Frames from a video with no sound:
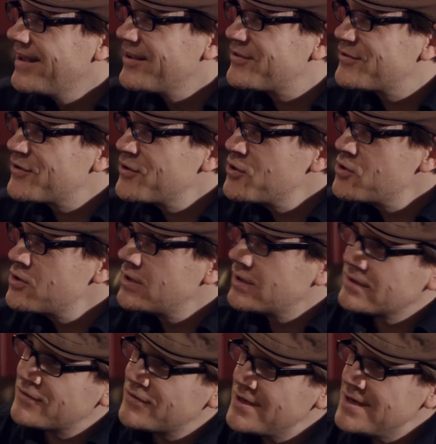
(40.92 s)
So
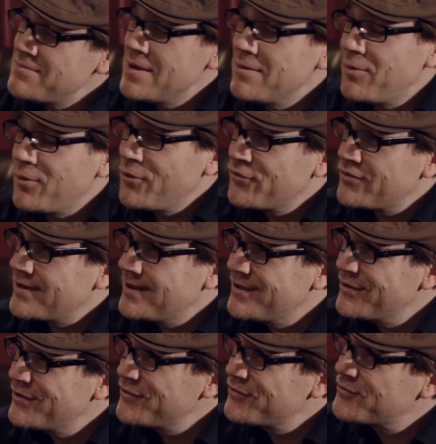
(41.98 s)
City Peoples
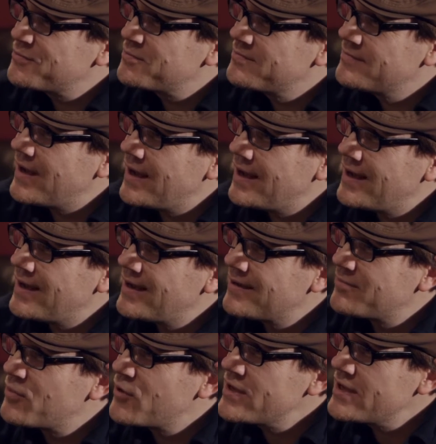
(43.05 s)
is
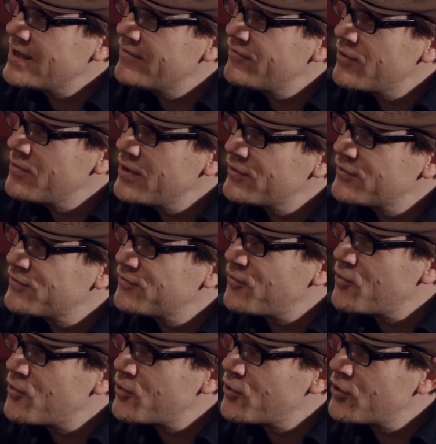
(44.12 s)
pretty infamous
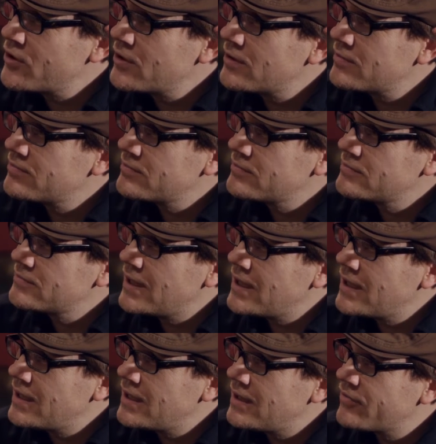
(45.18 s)
for
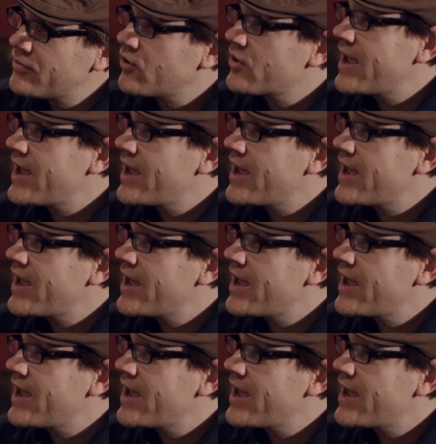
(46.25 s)
their